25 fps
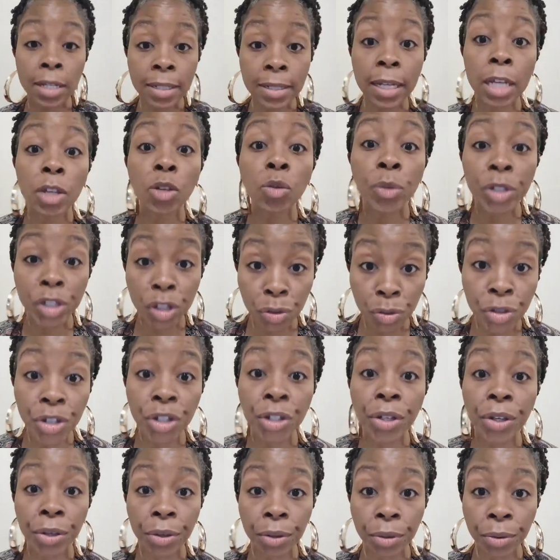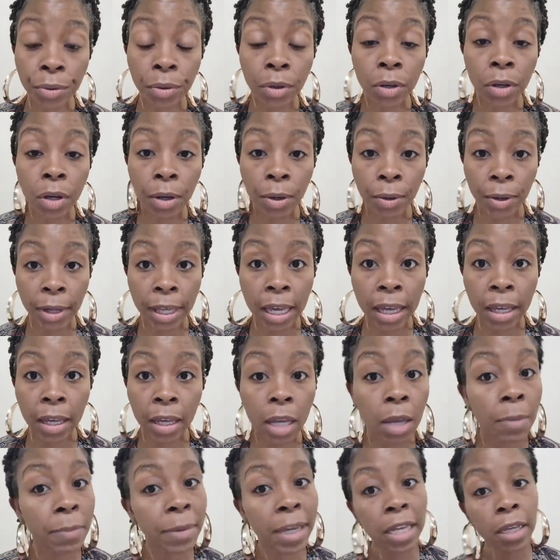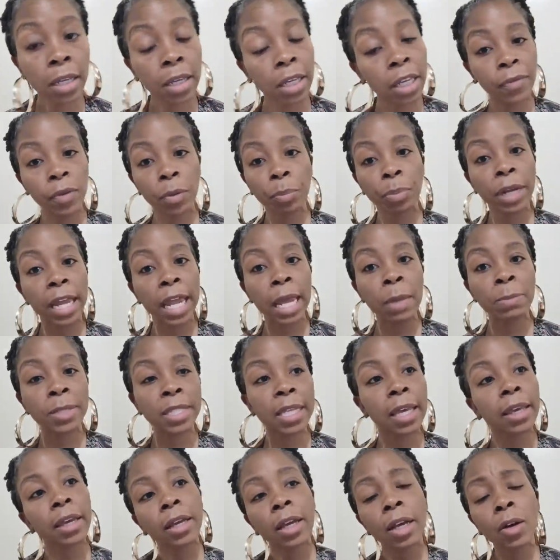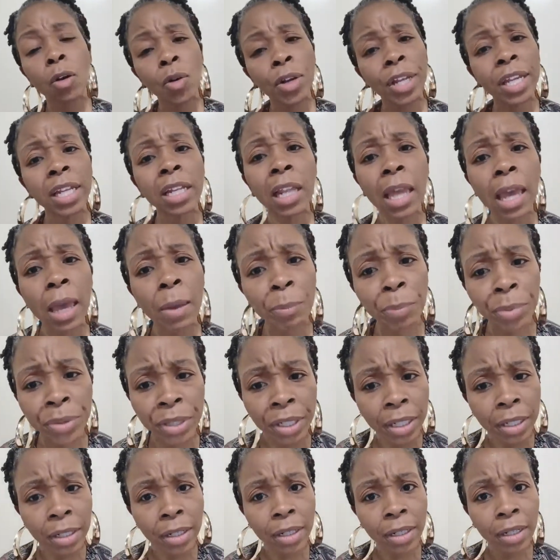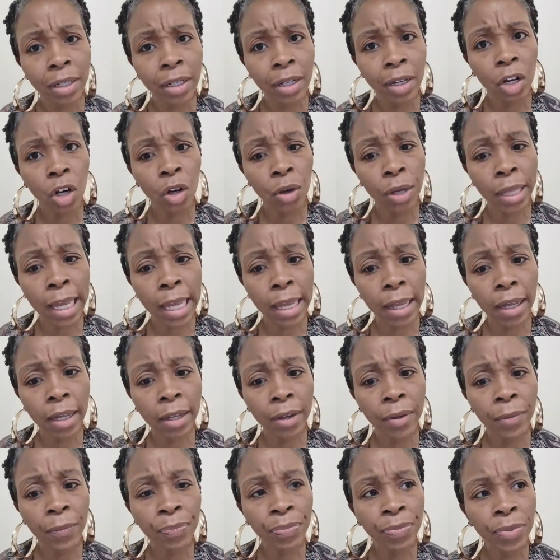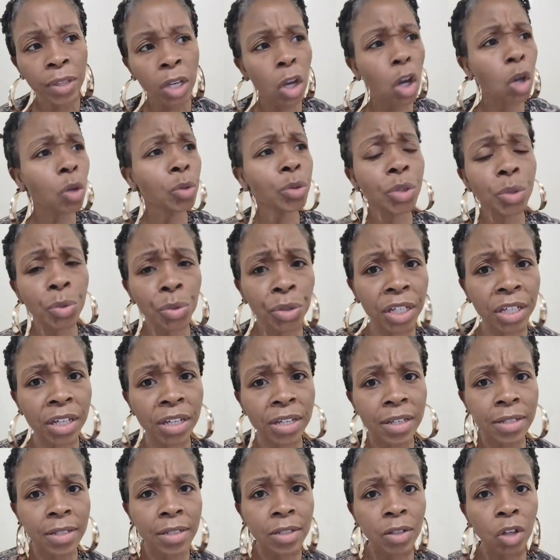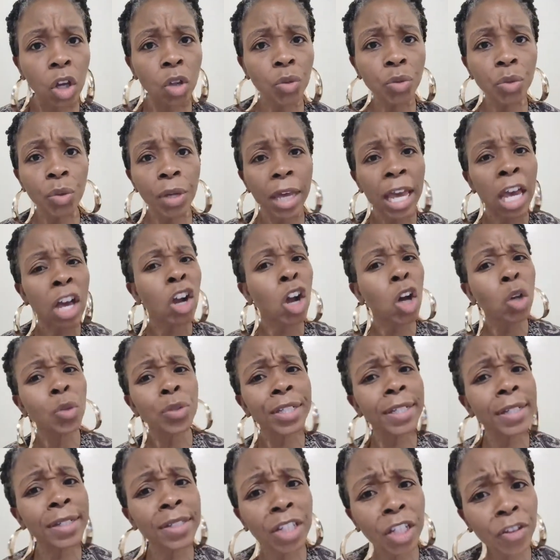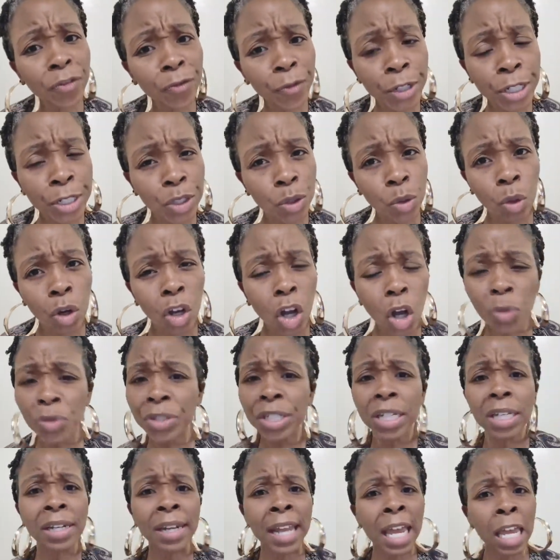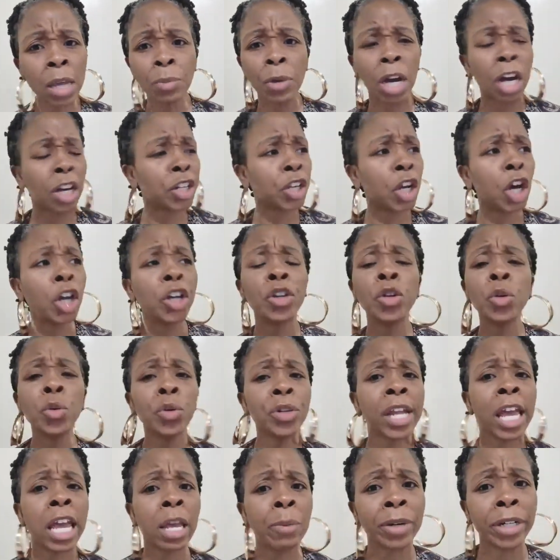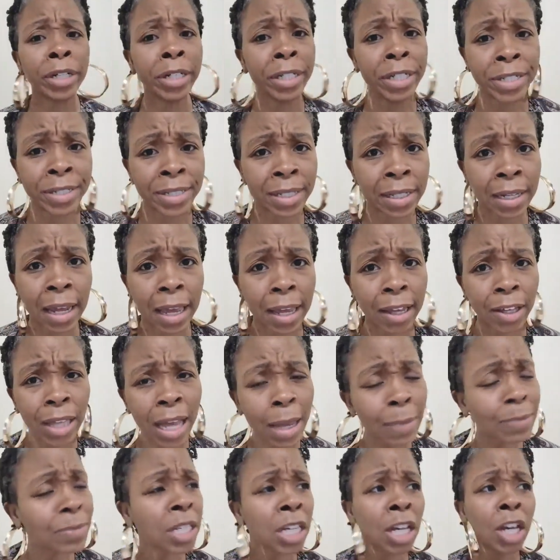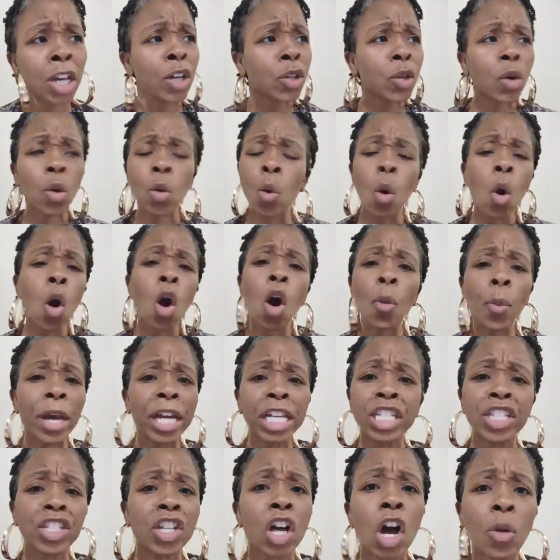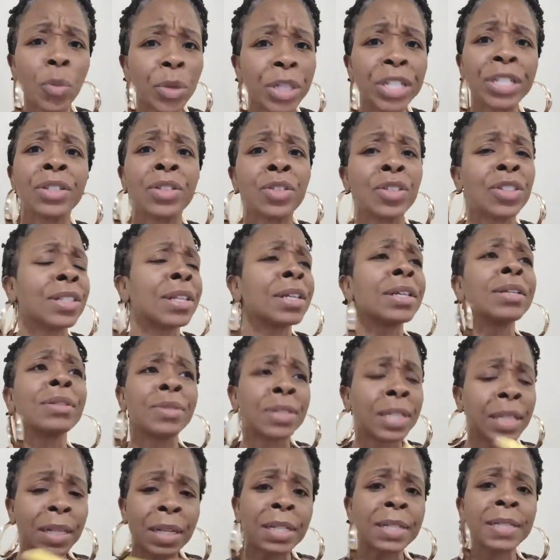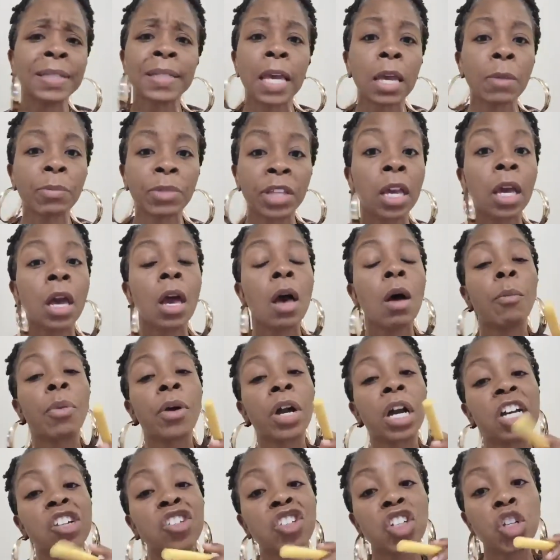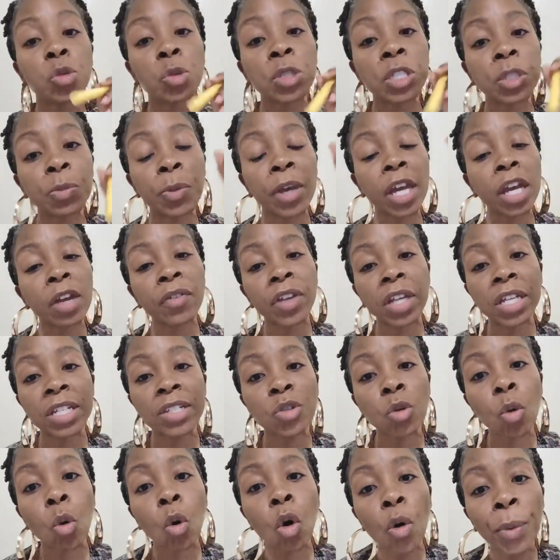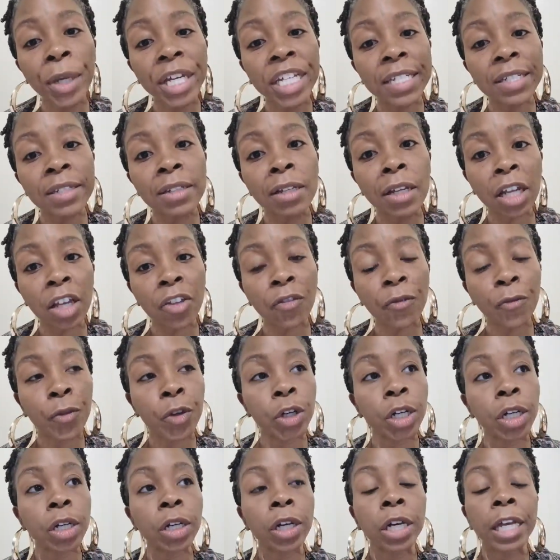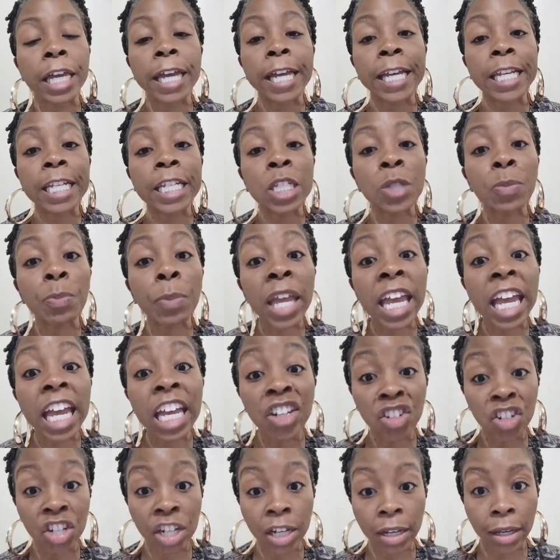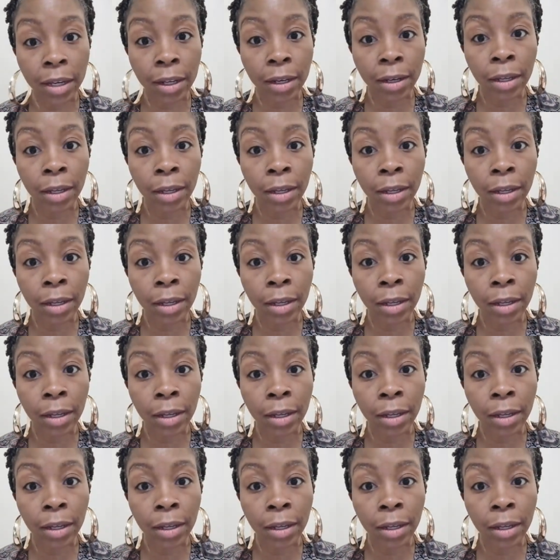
to tell you what you should do. Okay? It may even perhaps say, go get that book. Okay? Go do this. Go do that. Go to a different store. Go to a, neighbor, a, a new neighborhood today. I'm, you always going to, to this same because your spirit is always looking for expansion.